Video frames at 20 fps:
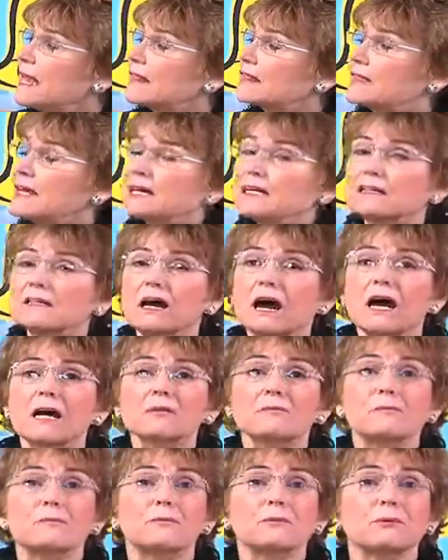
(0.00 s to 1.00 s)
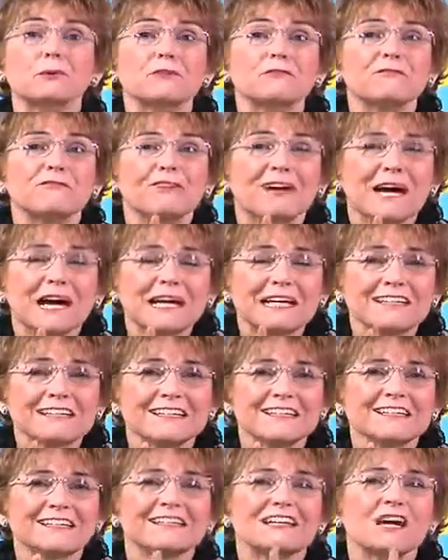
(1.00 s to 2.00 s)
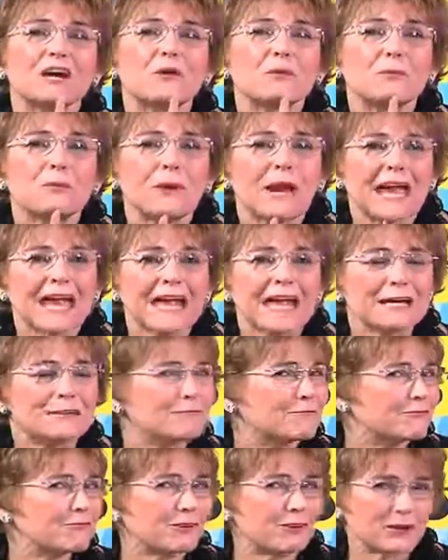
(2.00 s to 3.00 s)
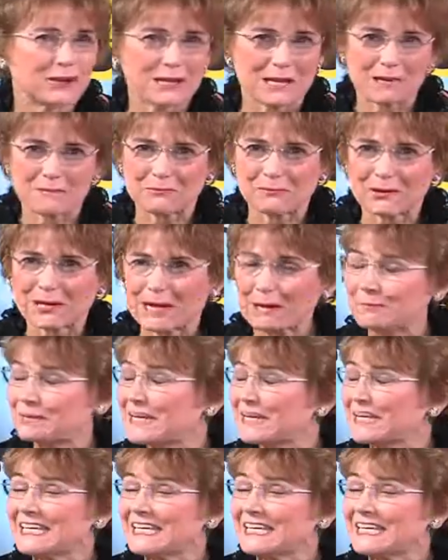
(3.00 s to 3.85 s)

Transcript: that God provided a ram for Abraham.